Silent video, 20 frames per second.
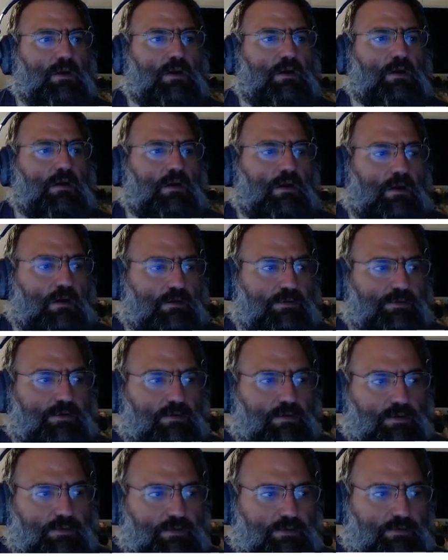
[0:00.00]
Also
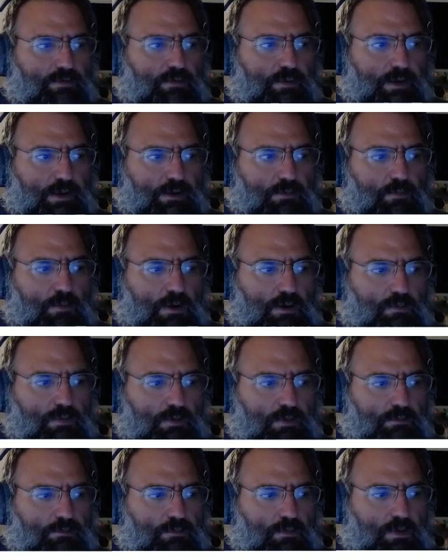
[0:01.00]
on this screen,
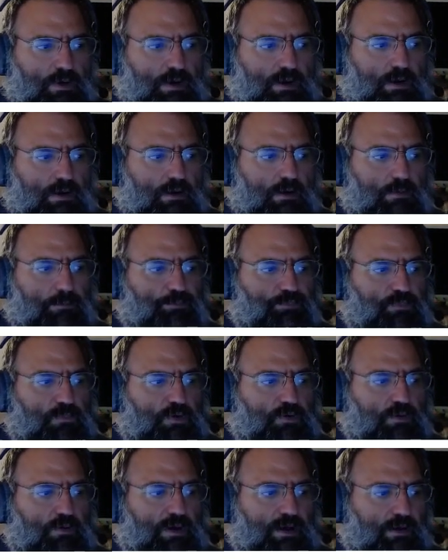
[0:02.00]
while we're here, you
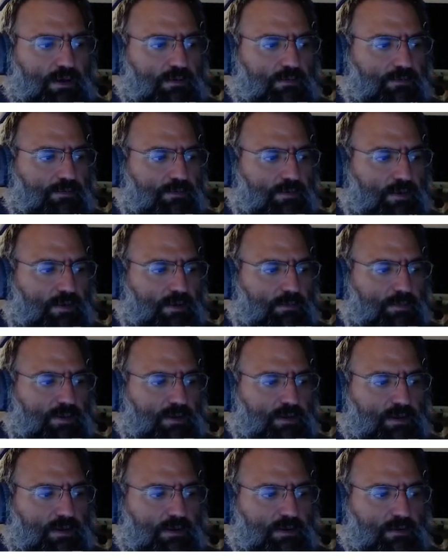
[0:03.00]
do have the
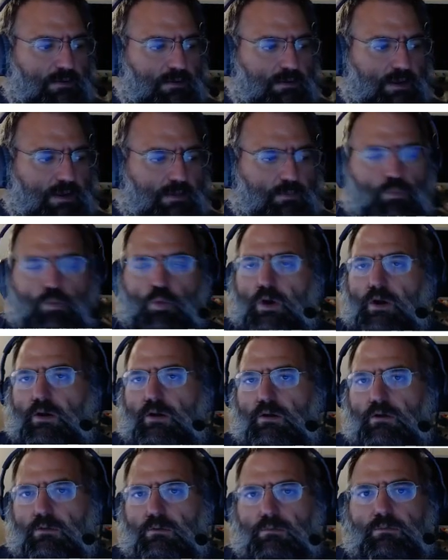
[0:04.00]
ability to look at
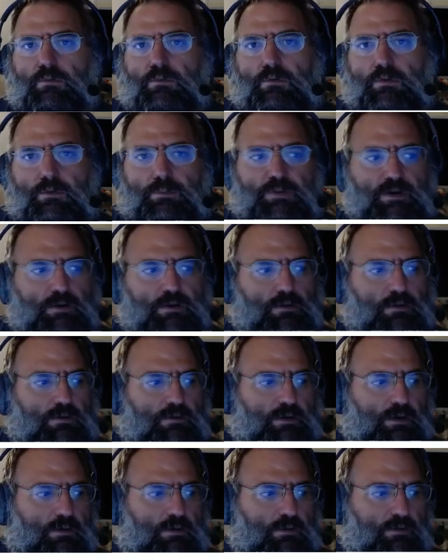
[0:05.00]
where the particular
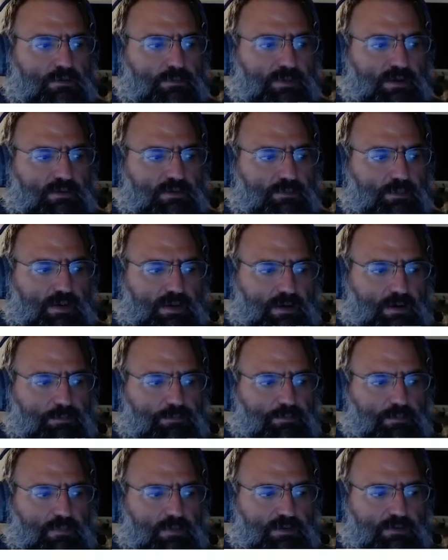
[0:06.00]
node is being spun up.
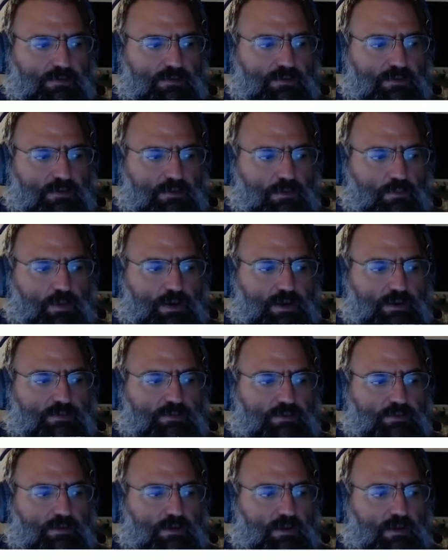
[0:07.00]
This is in the
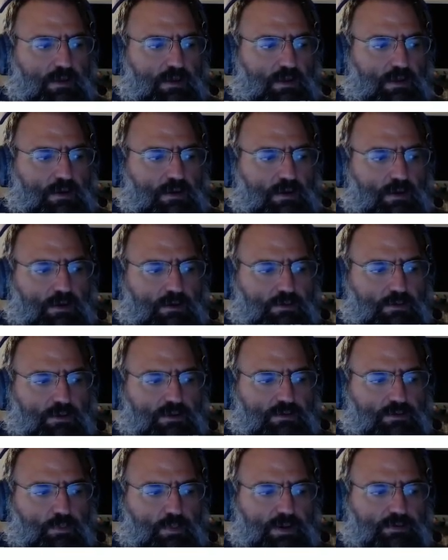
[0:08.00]
West,
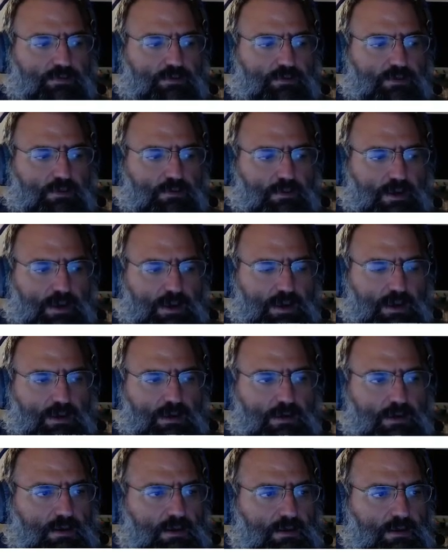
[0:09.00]
US West 2A.
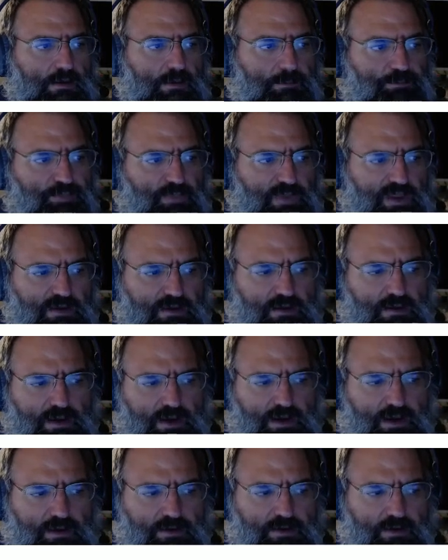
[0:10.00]
You can
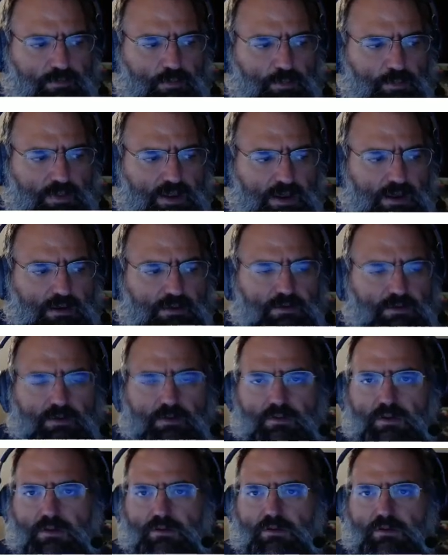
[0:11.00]
kind of tell from that
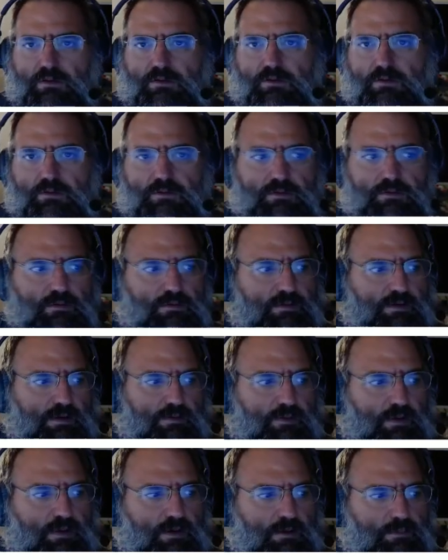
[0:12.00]
this is inside of
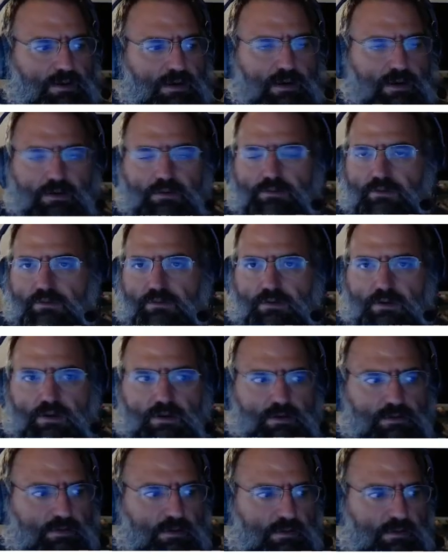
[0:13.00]
AWS. It's not
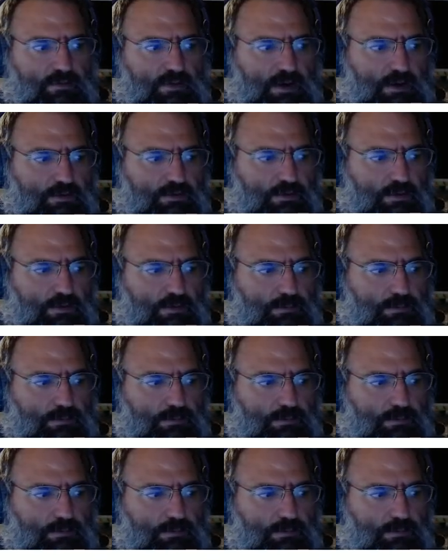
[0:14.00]
inside of Azure.